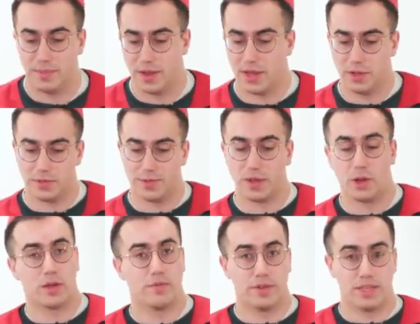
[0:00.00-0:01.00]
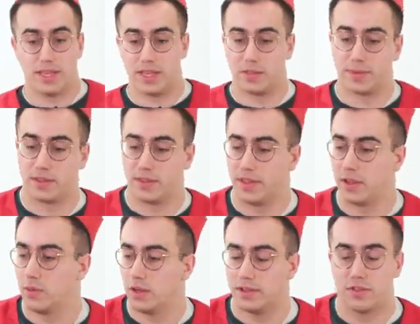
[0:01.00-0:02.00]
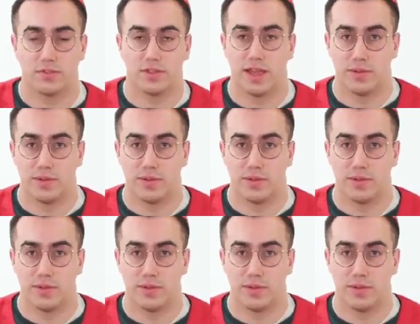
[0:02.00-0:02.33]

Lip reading: but I know it's been going on for years because I think Quality Street